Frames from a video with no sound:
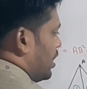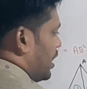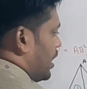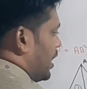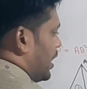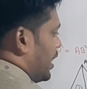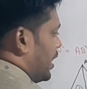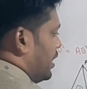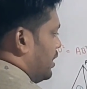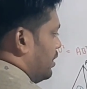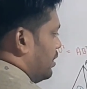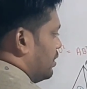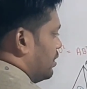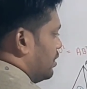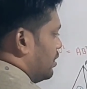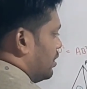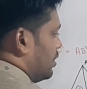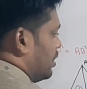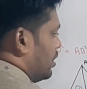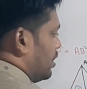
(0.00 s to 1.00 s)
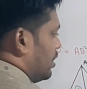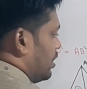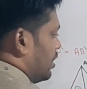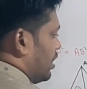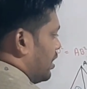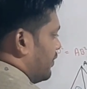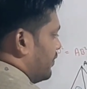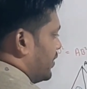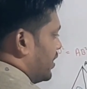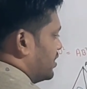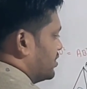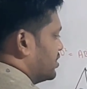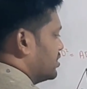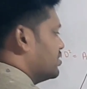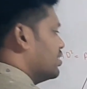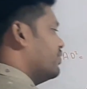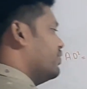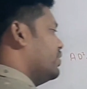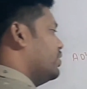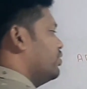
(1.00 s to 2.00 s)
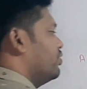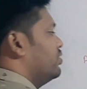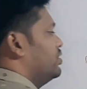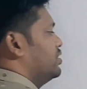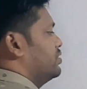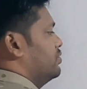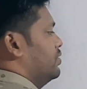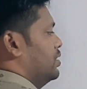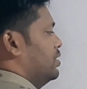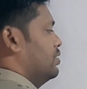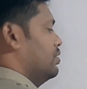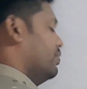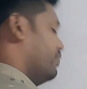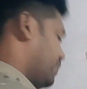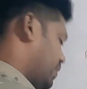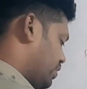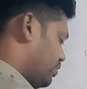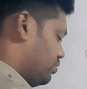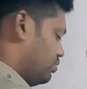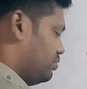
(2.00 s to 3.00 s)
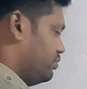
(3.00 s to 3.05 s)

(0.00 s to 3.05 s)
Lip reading: and left hand side. So we know this one very good.